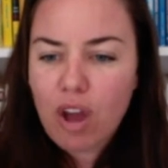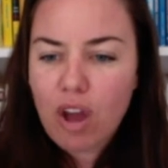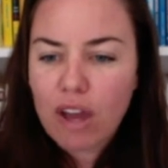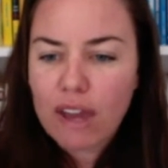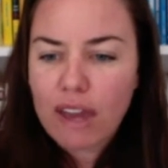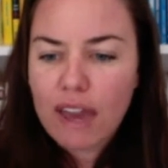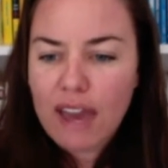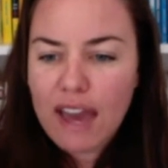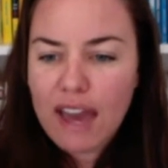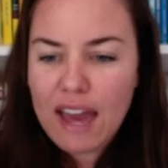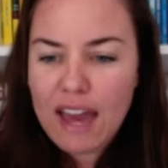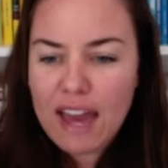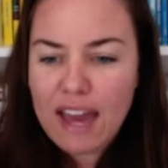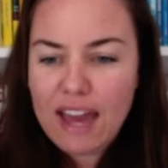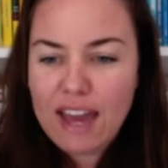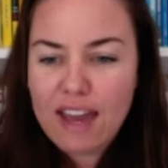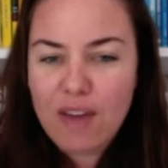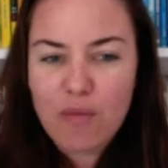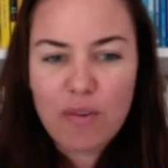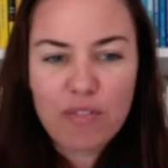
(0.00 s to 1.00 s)

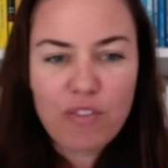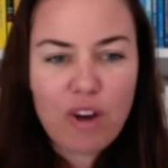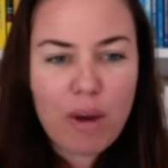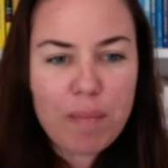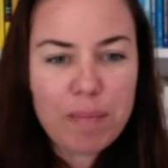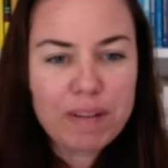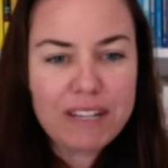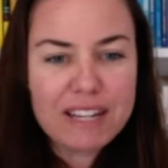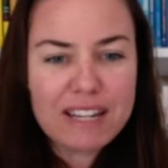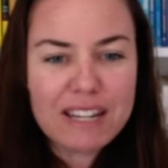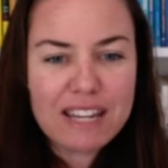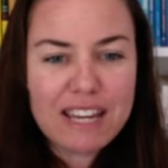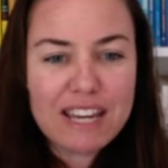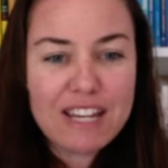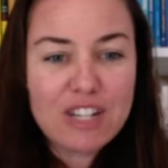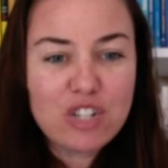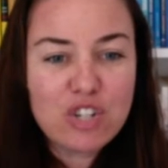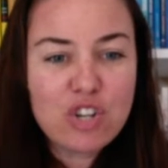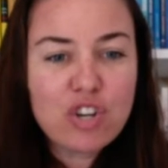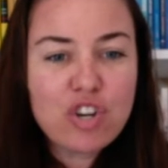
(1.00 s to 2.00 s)
Okay, we've got Belinda
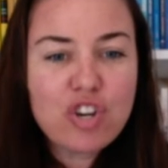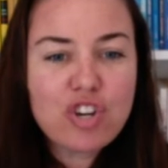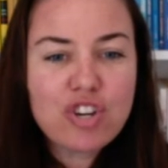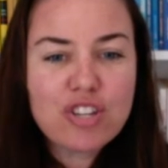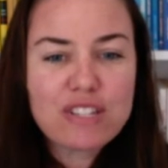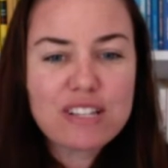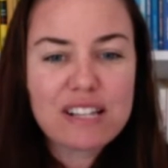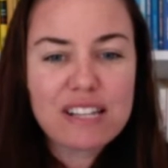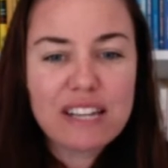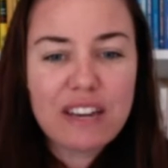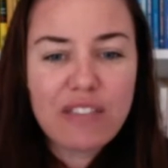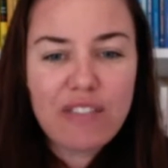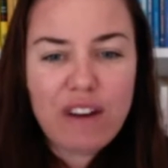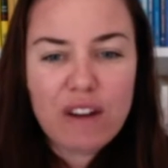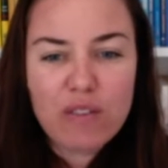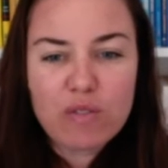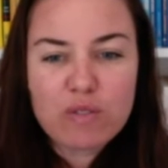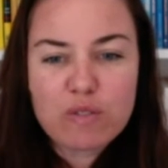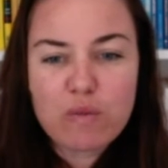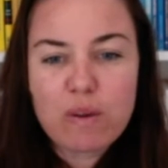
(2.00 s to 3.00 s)
here. Do you use
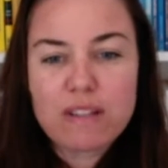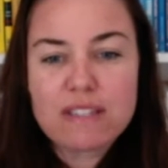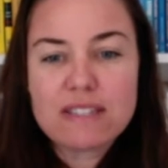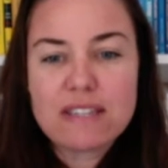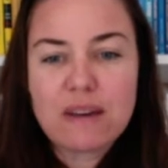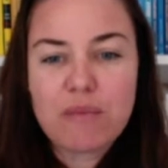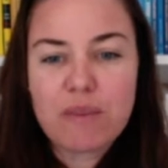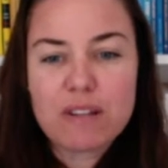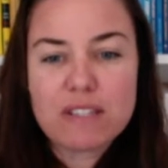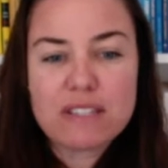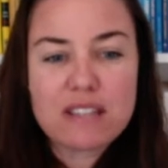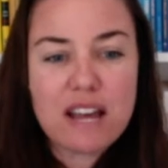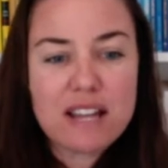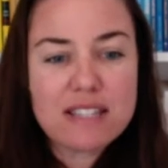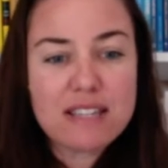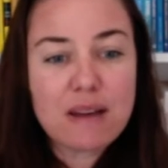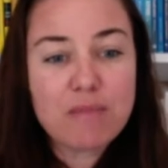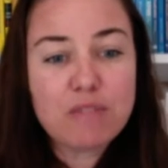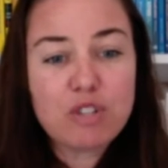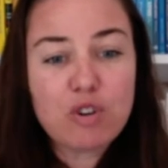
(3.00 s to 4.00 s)
ClickFunnels once someone
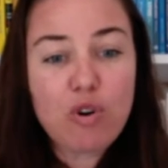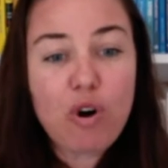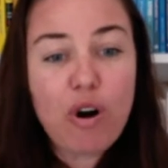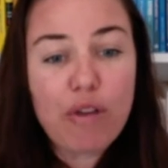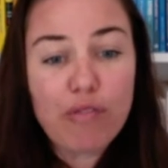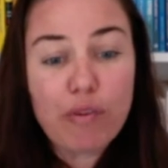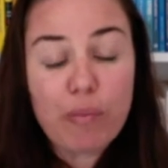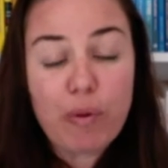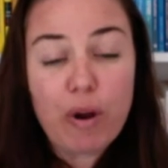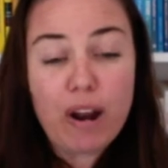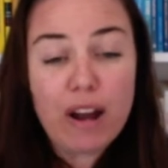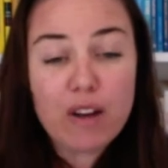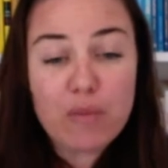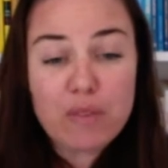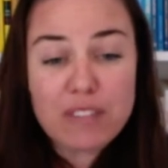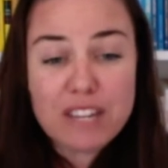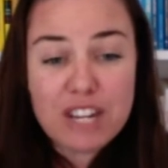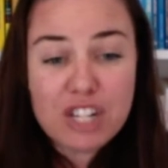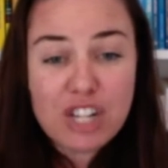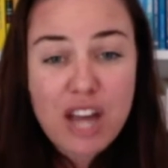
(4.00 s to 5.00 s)
signs up to your offer product
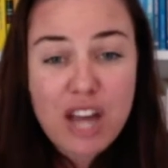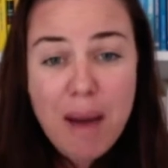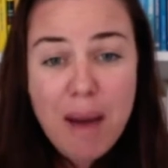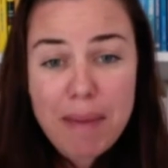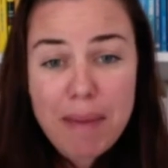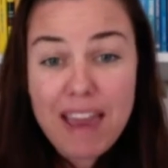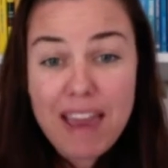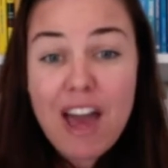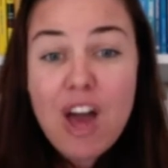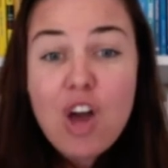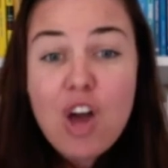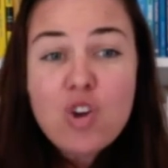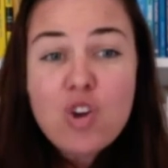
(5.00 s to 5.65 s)
with Kajabi?